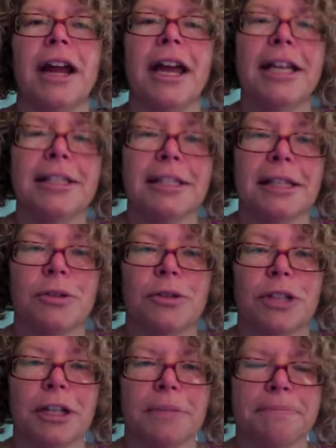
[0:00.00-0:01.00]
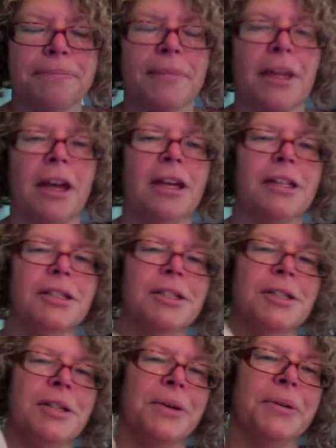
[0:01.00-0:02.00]
So once
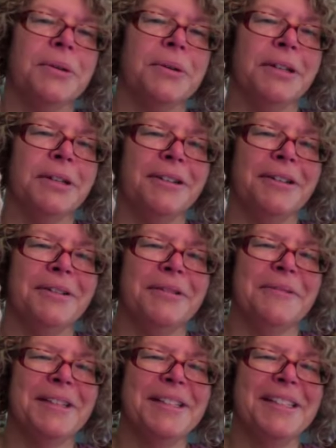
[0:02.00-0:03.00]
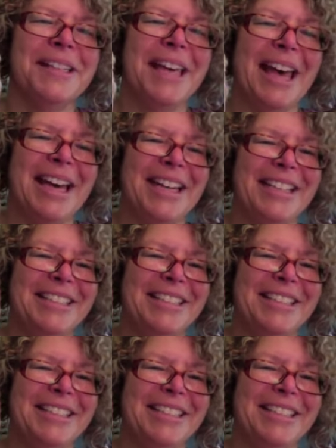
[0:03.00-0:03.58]
again, you can see